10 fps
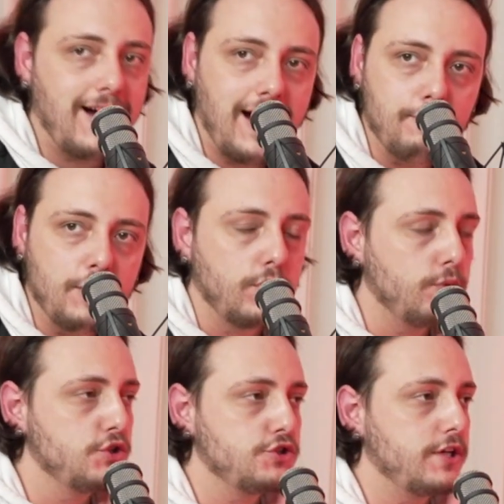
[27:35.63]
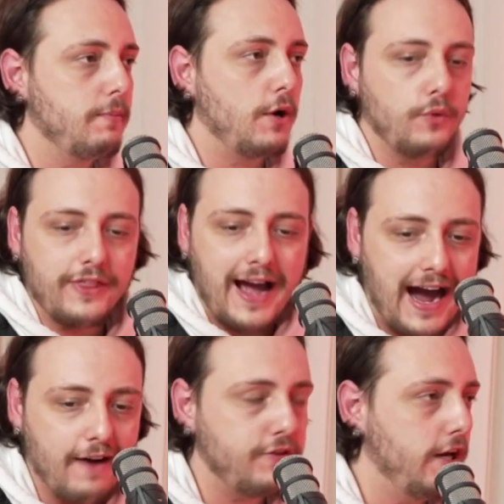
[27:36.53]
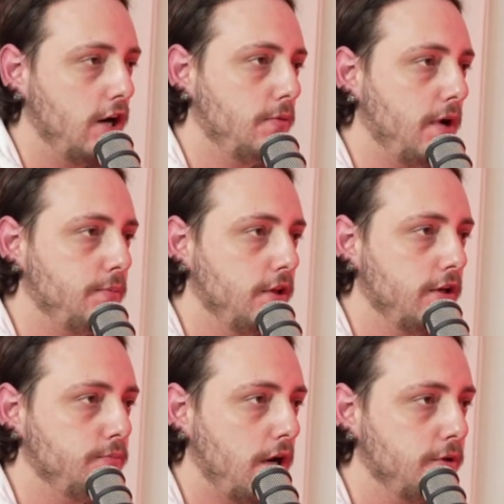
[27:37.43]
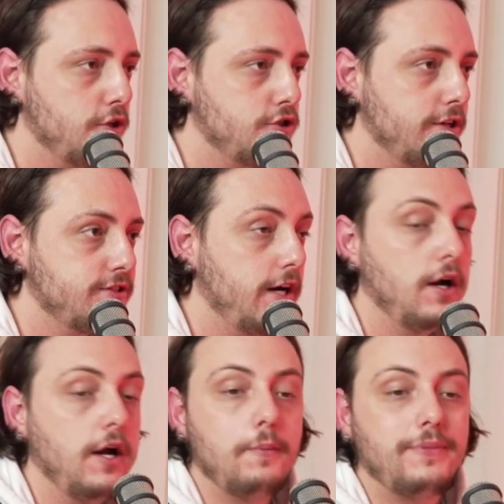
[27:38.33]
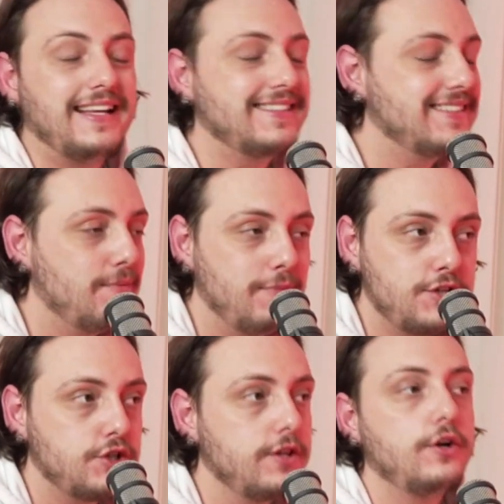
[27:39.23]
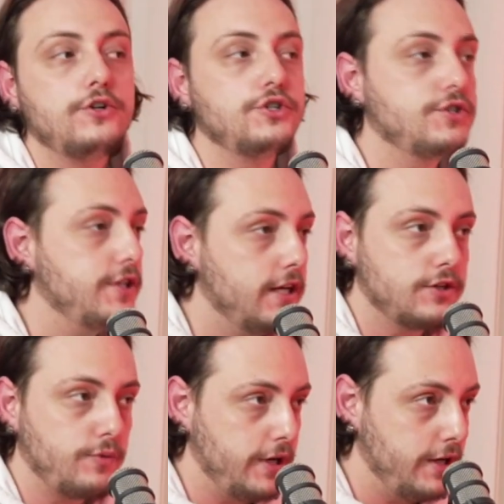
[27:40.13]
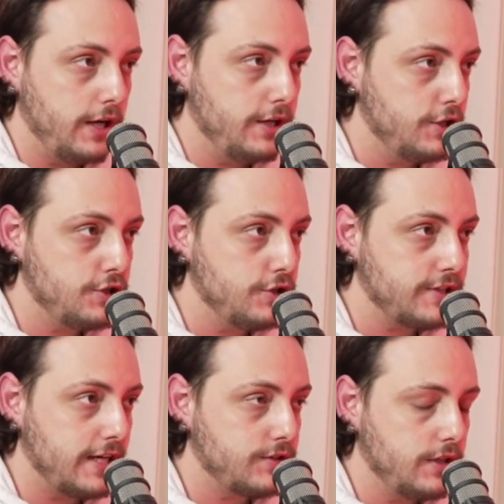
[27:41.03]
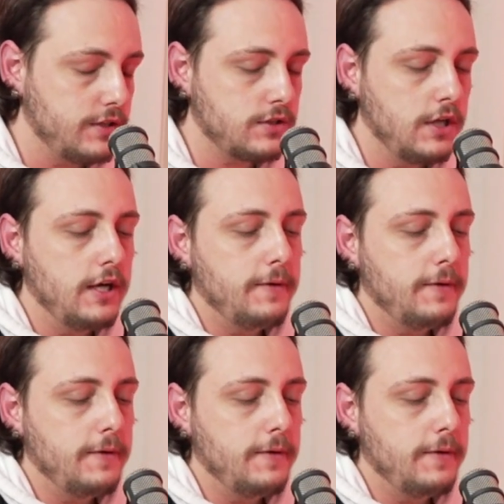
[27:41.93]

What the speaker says: I mean, what would you say about with half the Arab population that's there? But that's not mentioned. They're just seen as already indigenous as is.